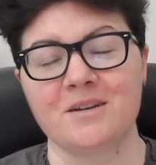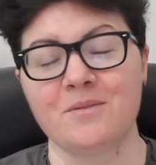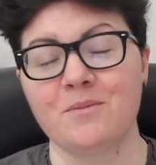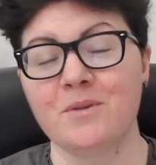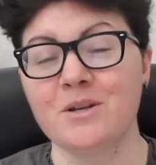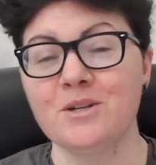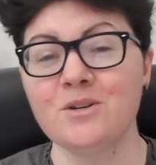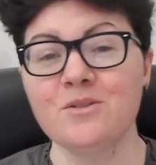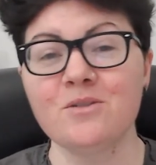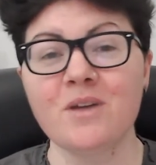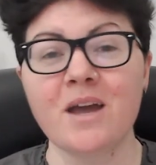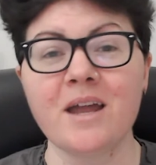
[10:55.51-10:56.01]
and we
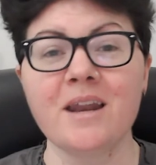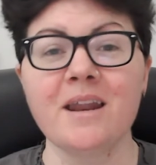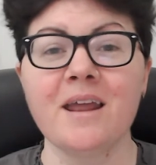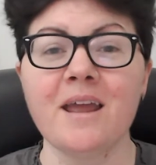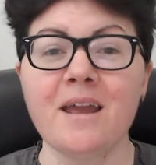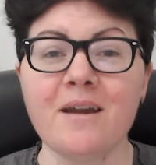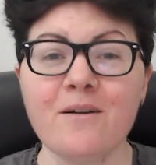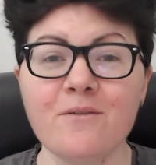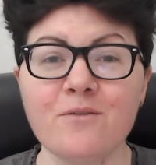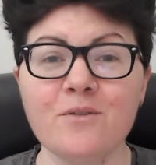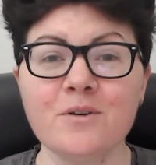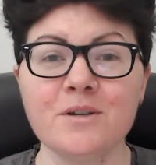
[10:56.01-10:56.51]
do that
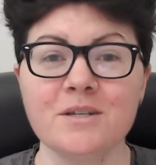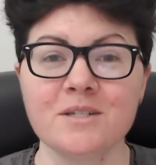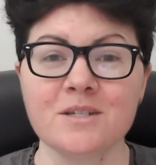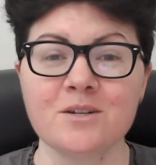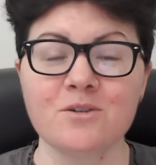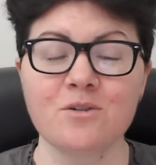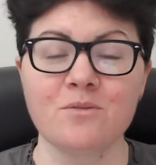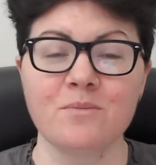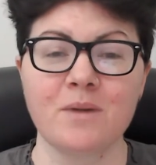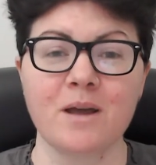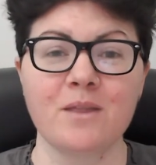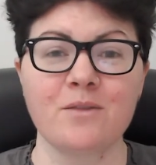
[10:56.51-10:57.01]
every
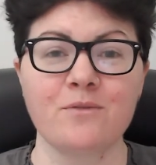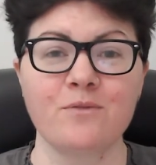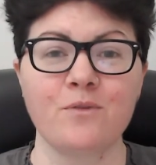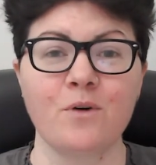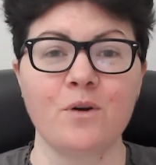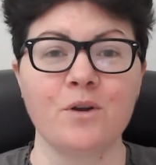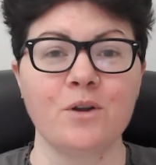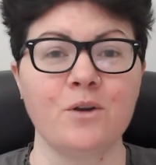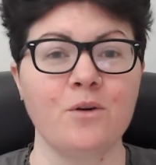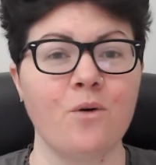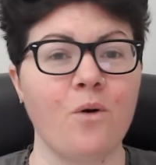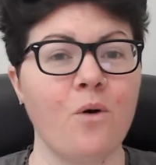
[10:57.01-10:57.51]
single month for you.